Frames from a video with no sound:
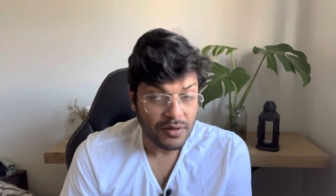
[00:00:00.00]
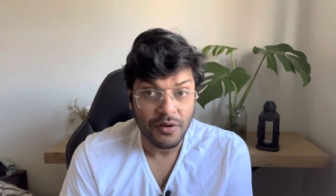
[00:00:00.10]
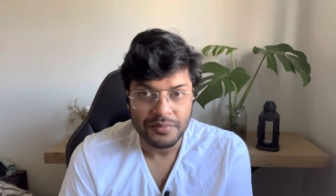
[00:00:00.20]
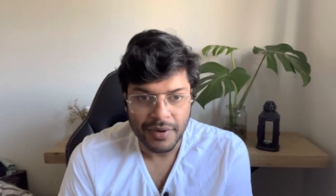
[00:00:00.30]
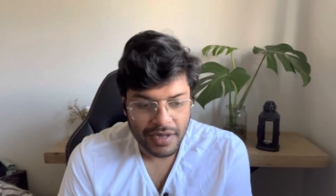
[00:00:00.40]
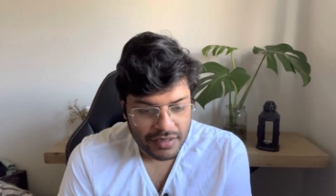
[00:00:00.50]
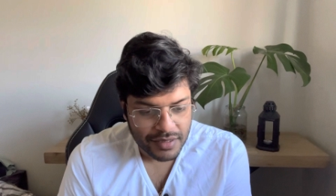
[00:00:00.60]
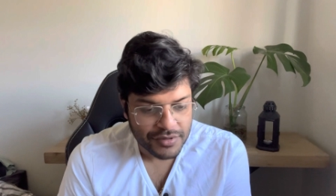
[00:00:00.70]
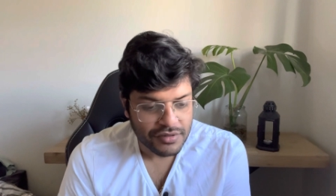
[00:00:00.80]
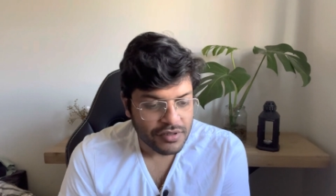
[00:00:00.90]
or
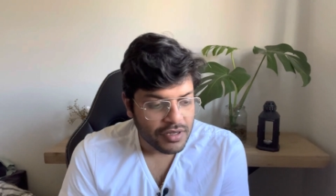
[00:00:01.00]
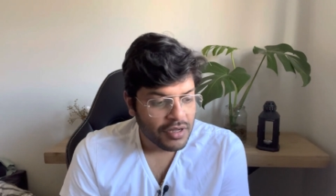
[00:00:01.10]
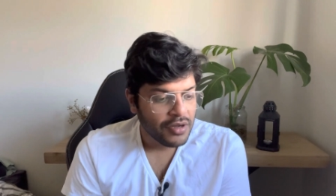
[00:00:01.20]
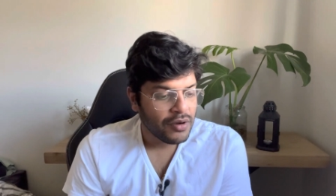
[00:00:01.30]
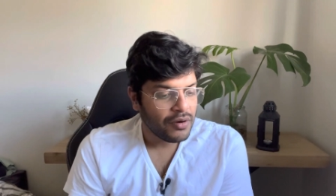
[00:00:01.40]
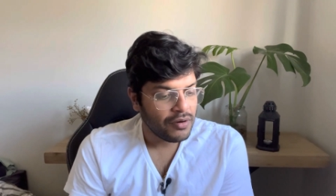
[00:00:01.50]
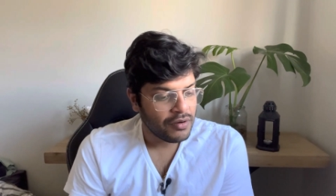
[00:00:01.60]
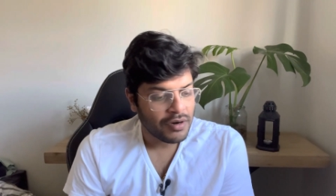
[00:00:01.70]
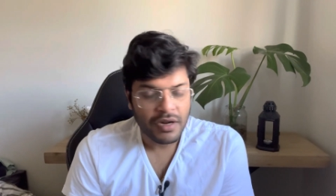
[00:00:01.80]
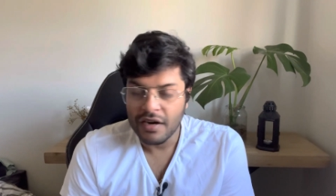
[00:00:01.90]
biochemistry
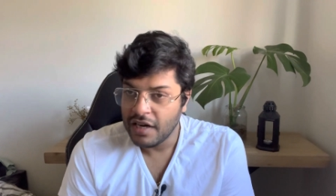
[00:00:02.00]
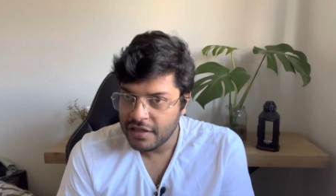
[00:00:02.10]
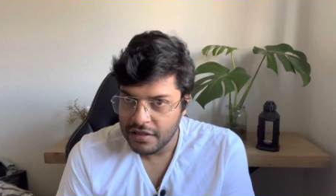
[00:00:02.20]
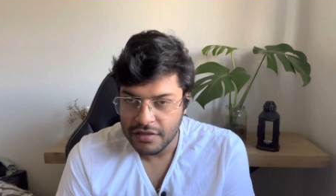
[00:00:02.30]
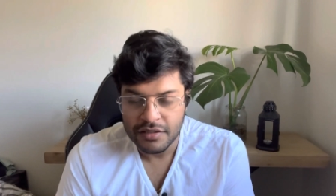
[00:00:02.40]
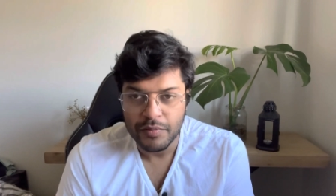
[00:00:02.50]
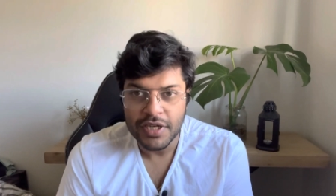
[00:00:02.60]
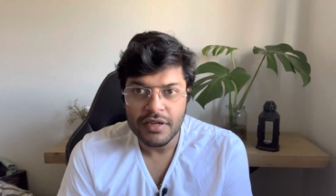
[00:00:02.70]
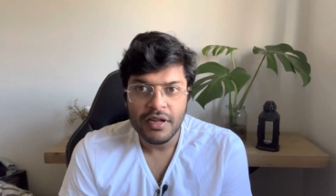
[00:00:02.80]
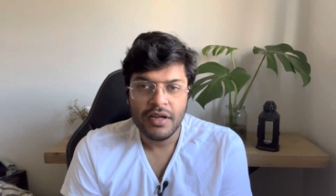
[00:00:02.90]
or related
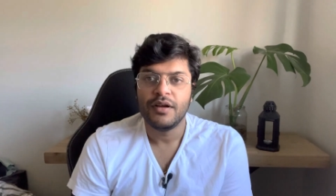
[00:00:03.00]
discipline